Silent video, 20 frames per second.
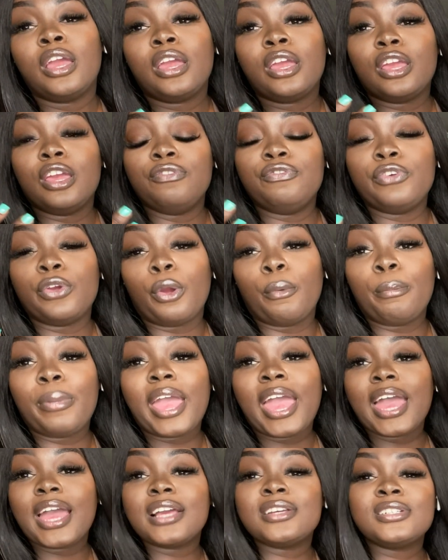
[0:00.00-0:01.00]
If your
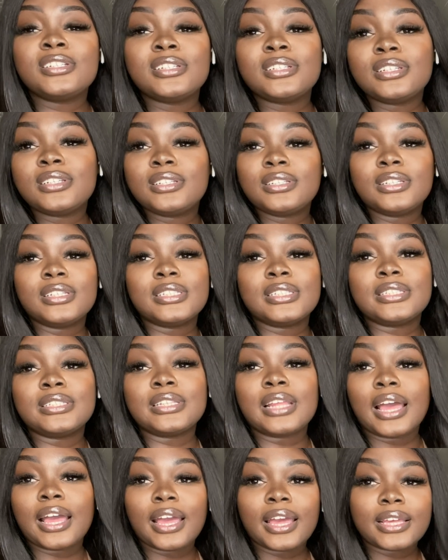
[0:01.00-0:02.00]
passion is
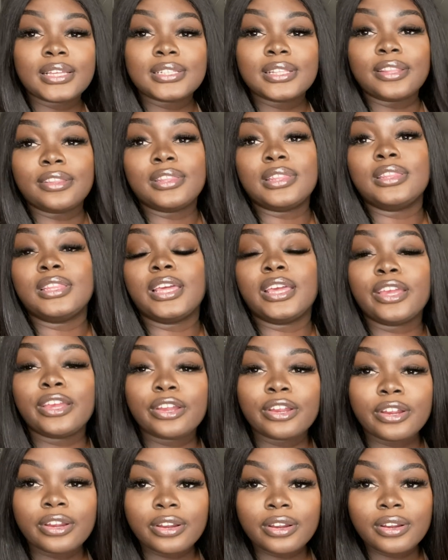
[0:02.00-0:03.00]
not
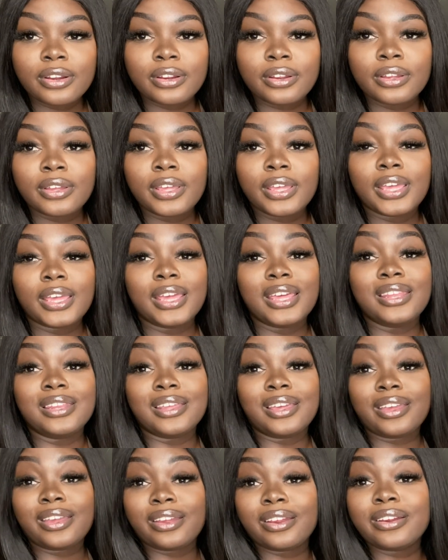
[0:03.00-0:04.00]
there in the
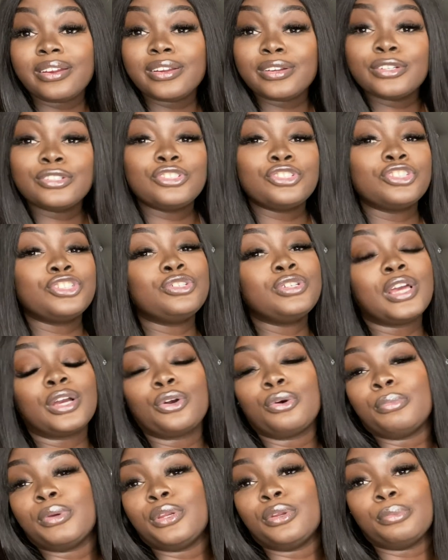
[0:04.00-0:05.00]
hair industry, you're not
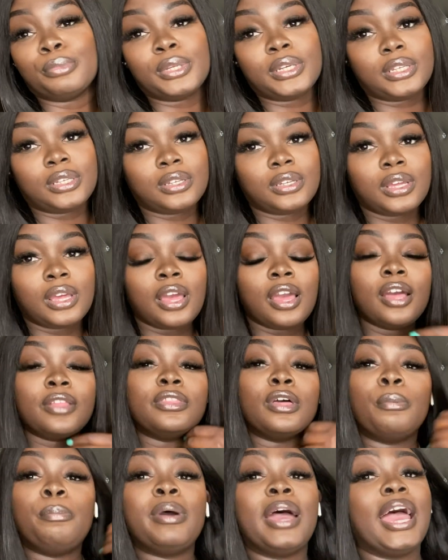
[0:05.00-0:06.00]
gonna make no money.
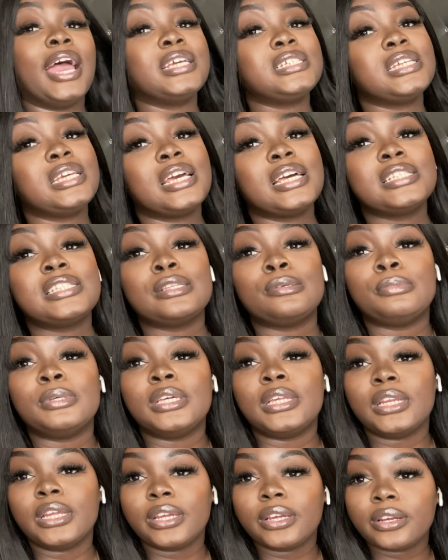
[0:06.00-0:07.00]
The passion has to
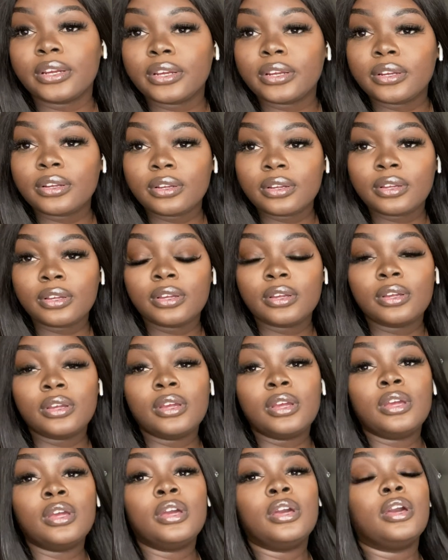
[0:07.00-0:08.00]
be there.
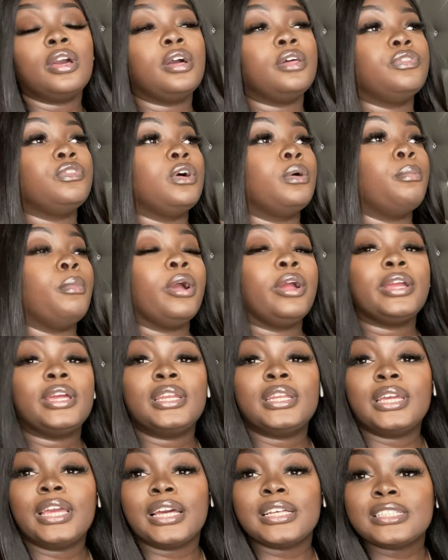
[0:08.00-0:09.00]
The
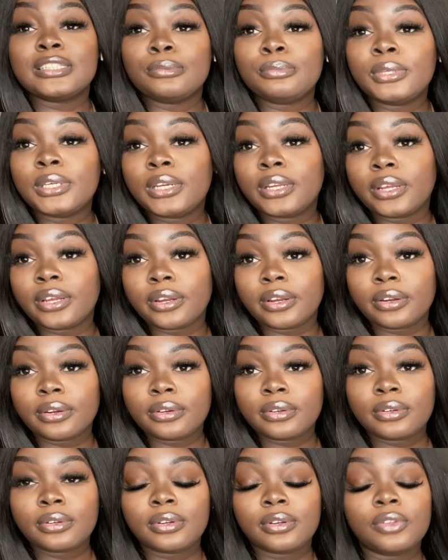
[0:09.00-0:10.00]
marketing has to be there.
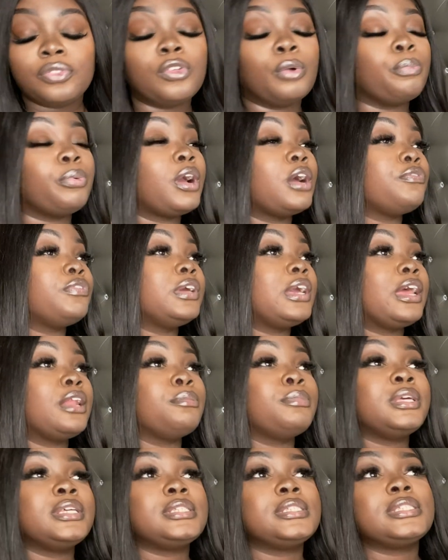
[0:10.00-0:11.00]
The profit gotta
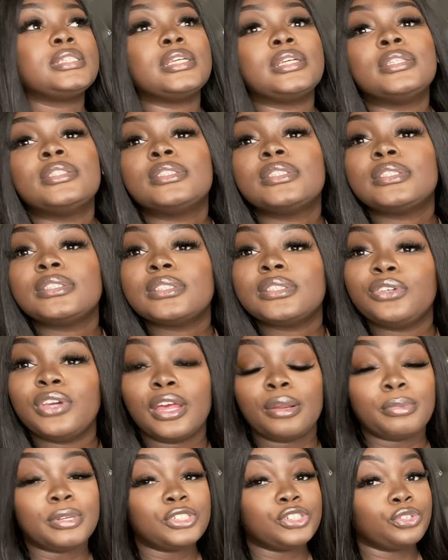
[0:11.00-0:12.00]
make sense. You
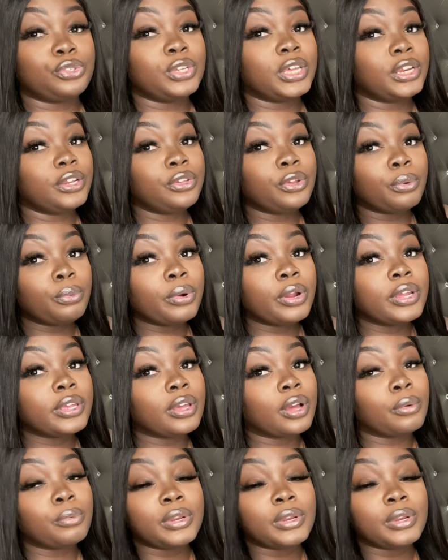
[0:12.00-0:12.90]
gotta make sure you're getting your work, y'all.